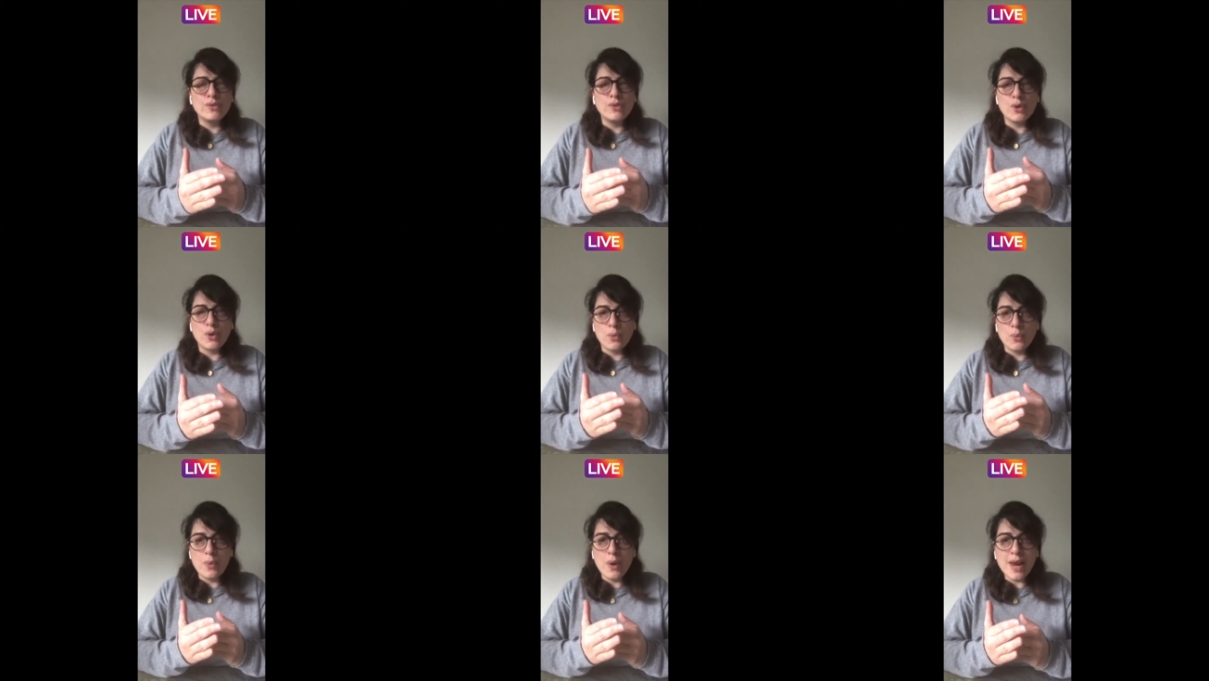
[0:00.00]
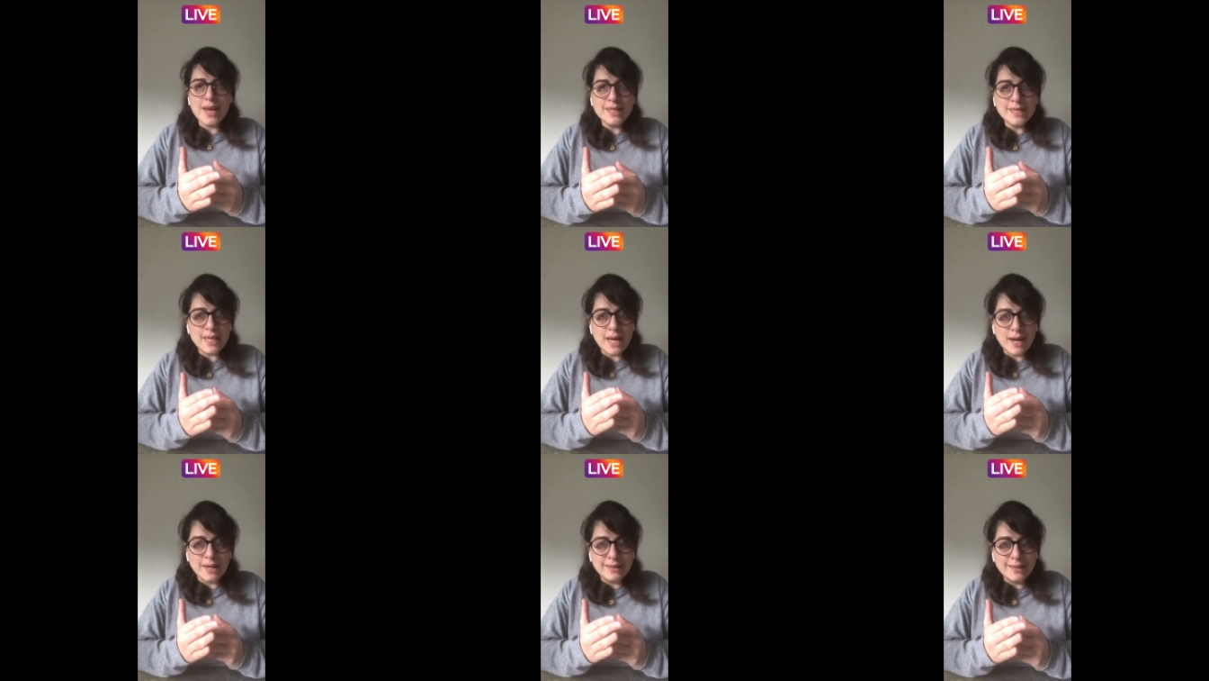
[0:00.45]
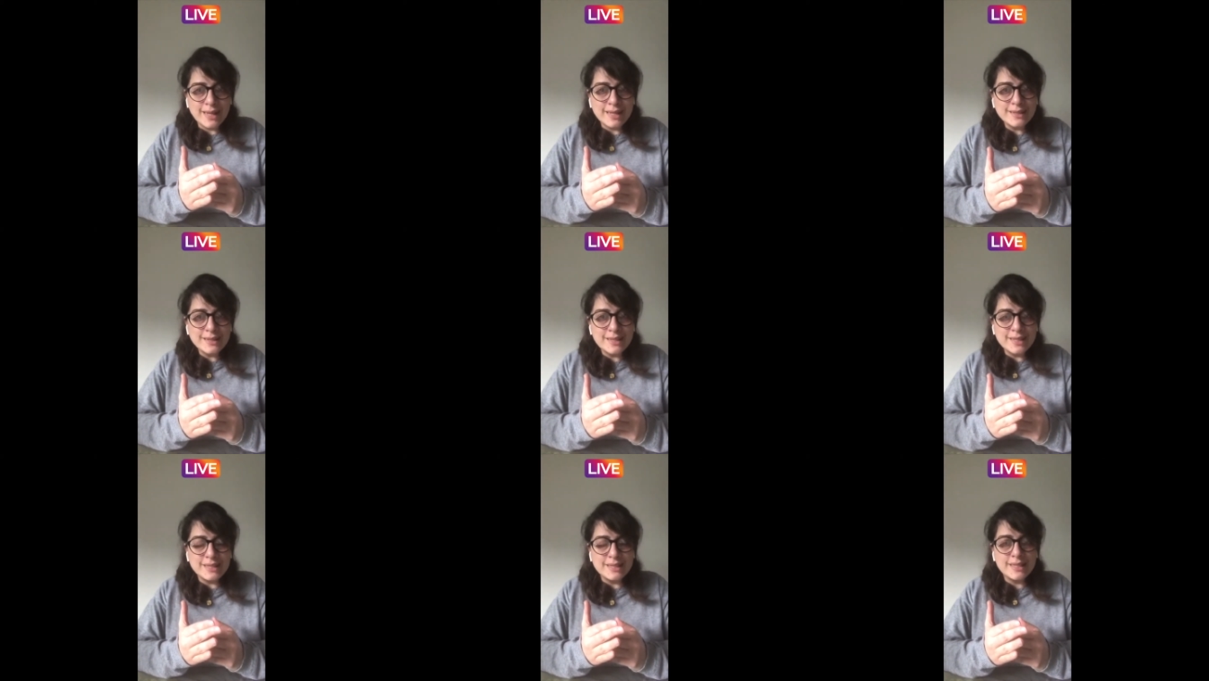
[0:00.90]
your brand
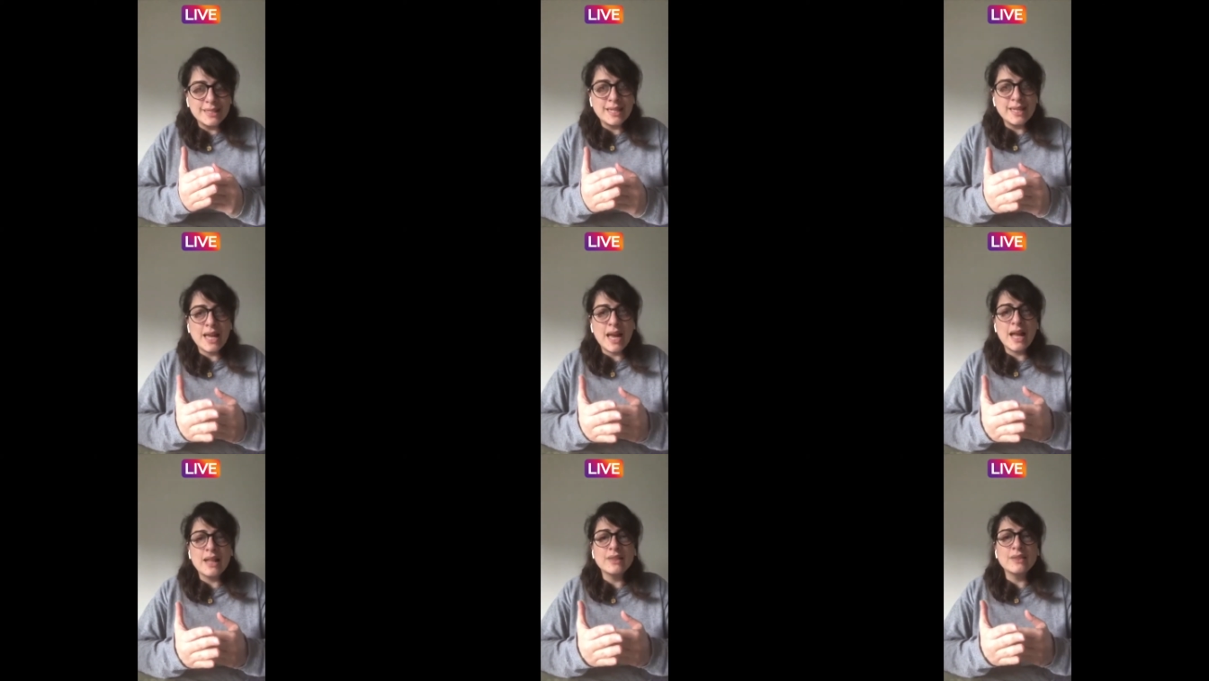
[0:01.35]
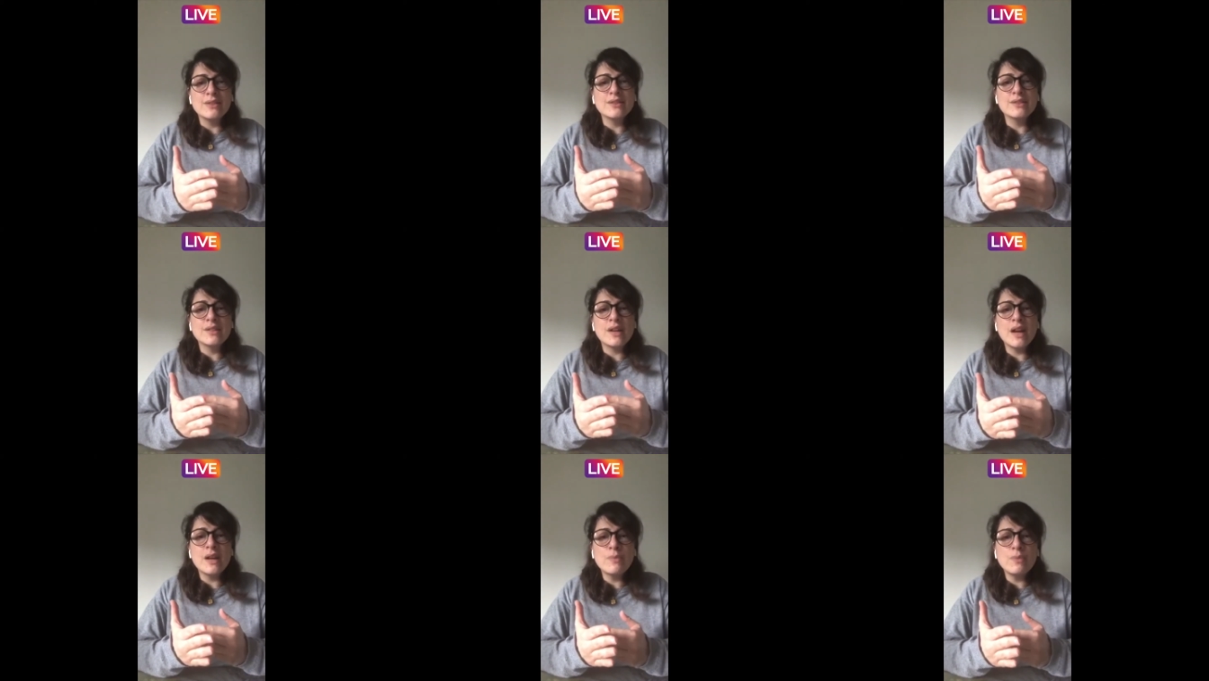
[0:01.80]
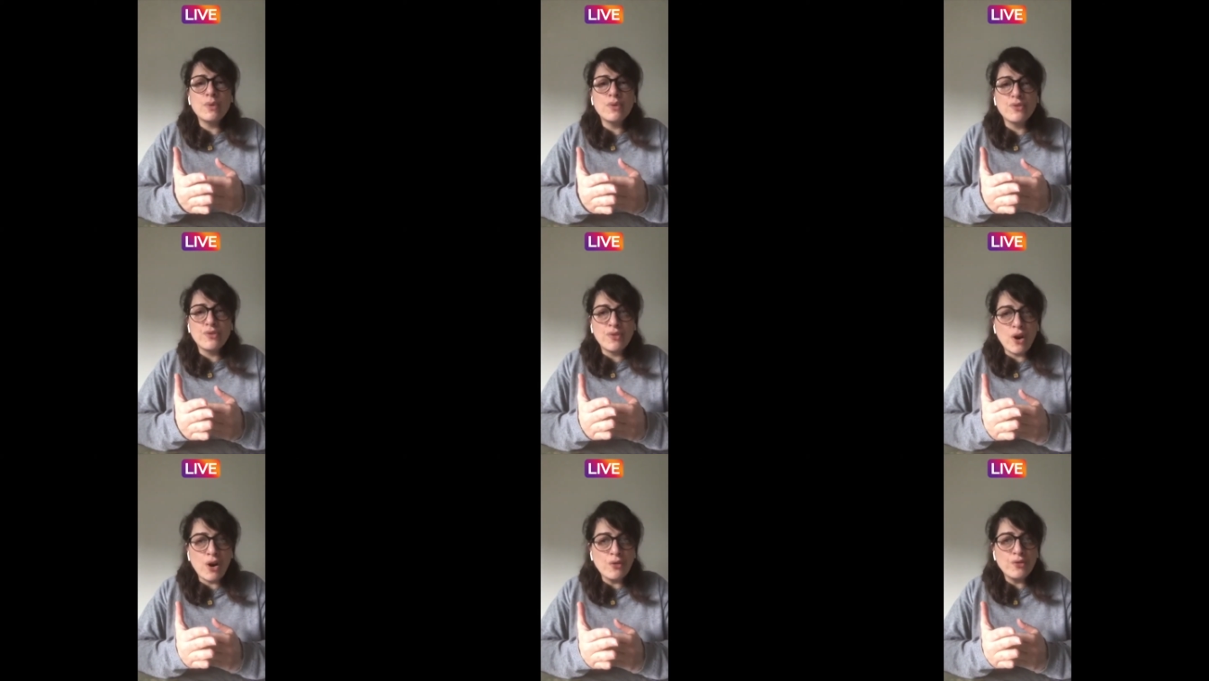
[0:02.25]
identity and the type of
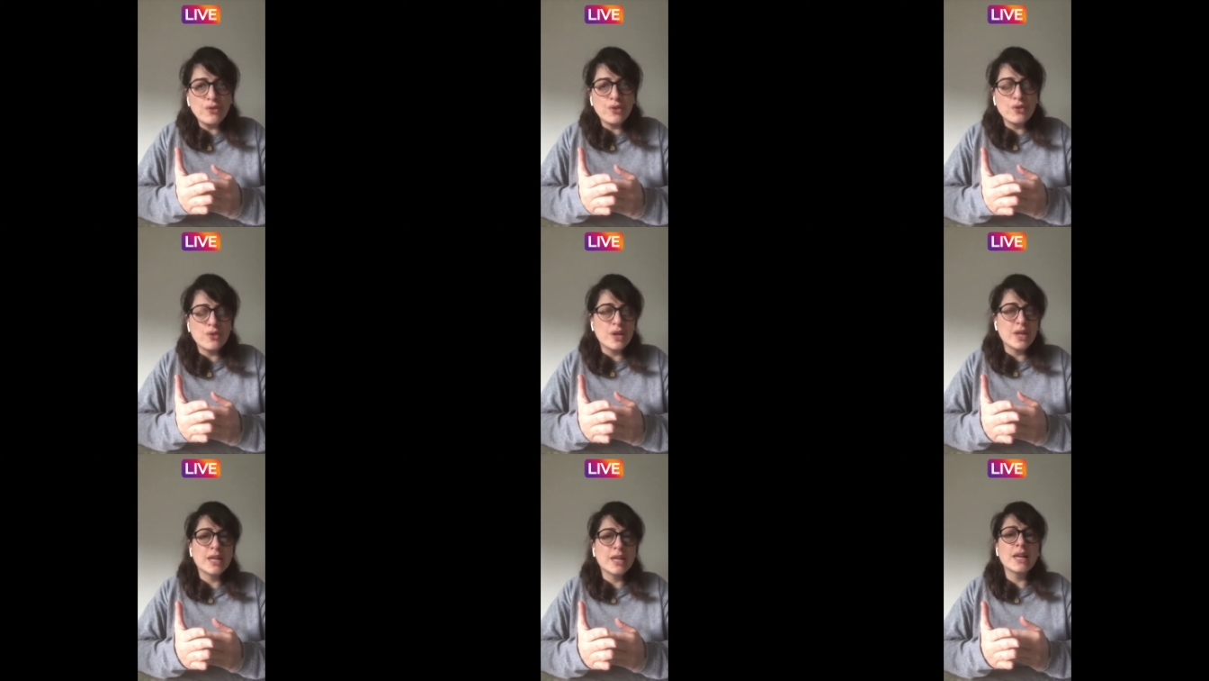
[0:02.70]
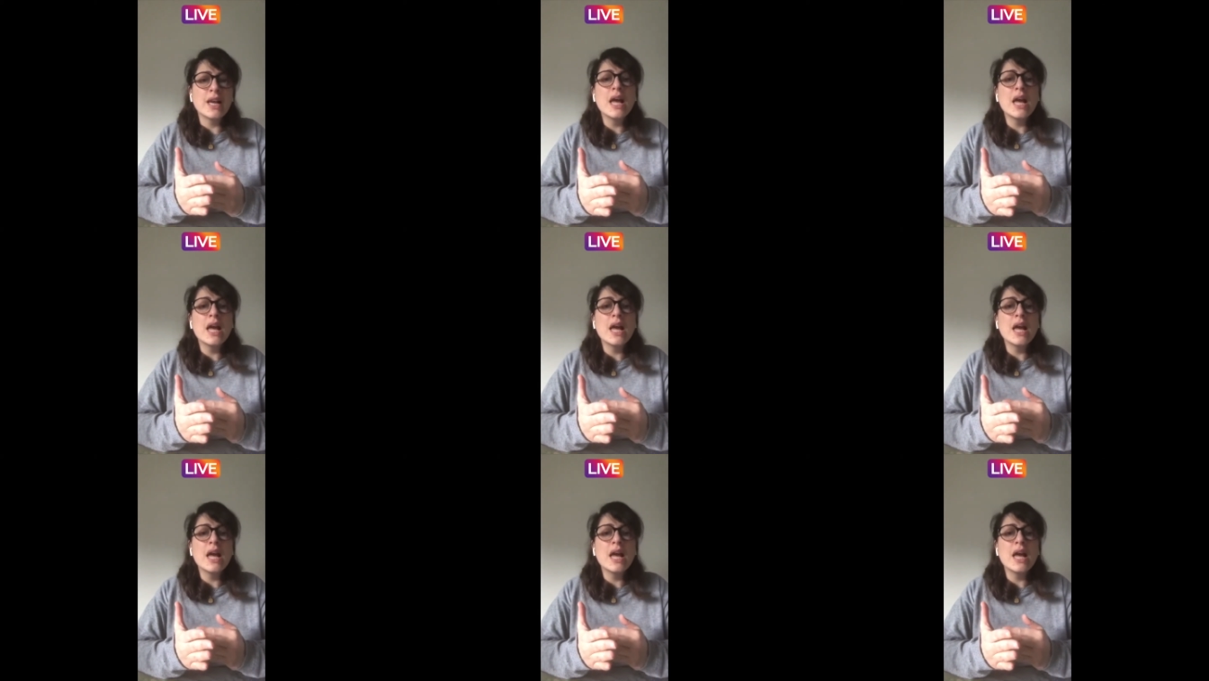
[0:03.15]
offering